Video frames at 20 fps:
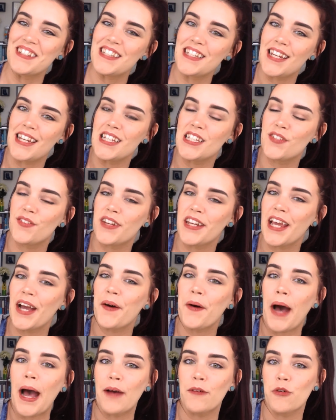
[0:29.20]
in today's video,
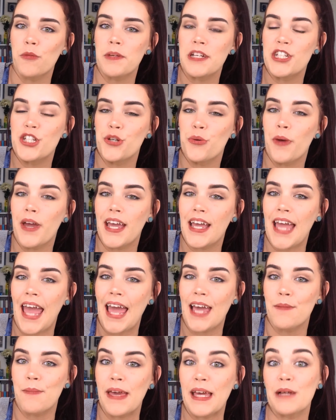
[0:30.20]
I will be doing
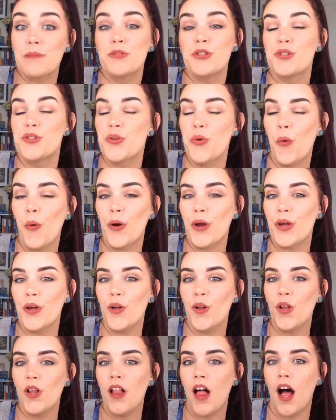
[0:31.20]
a makeup
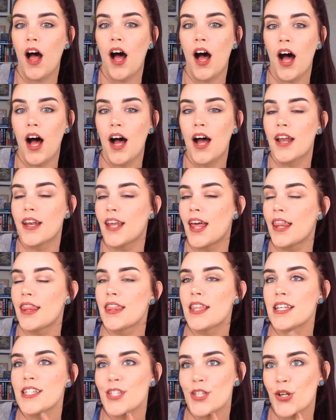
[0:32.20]
tutorial on
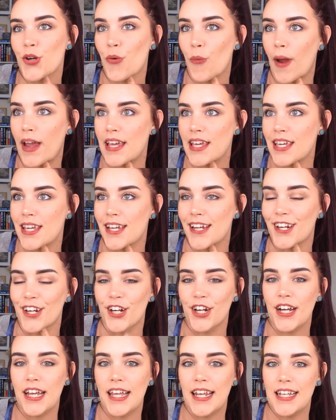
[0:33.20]
this look right
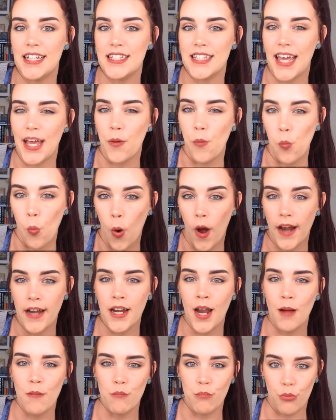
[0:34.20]
here. It is a
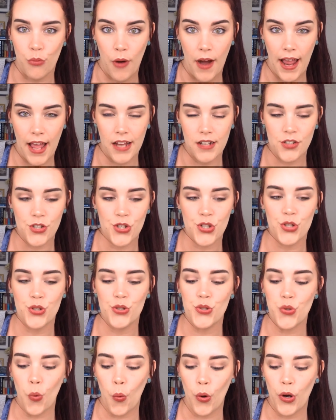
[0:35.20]
one brand
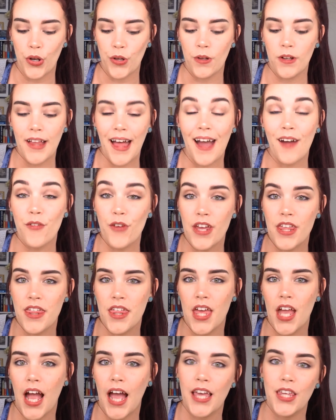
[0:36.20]
tutorial.
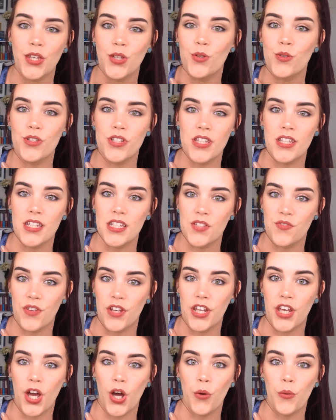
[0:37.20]
Everything I use in this
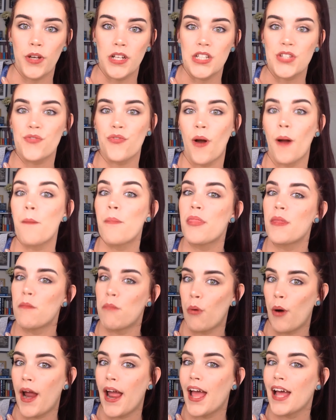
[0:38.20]
video is from the
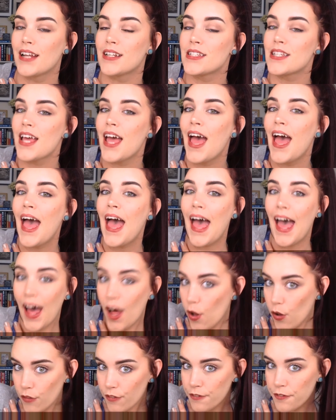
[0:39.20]
brand
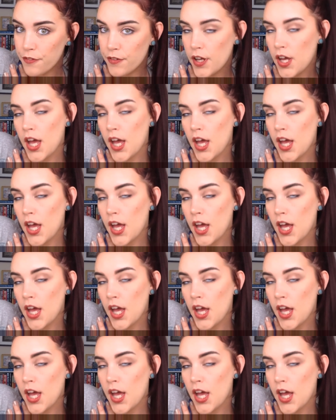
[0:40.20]
E.L.F.